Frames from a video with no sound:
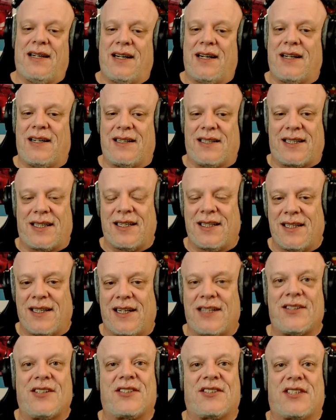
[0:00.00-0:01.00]
what, uh,
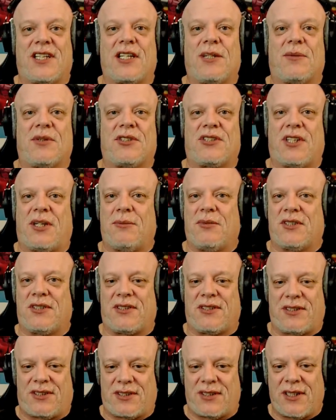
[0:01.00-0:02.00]
understandable, Seamus. How the hell
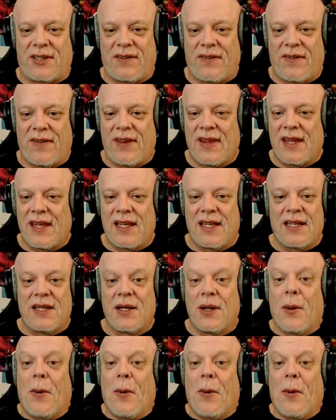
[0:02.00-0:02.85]
are you alive?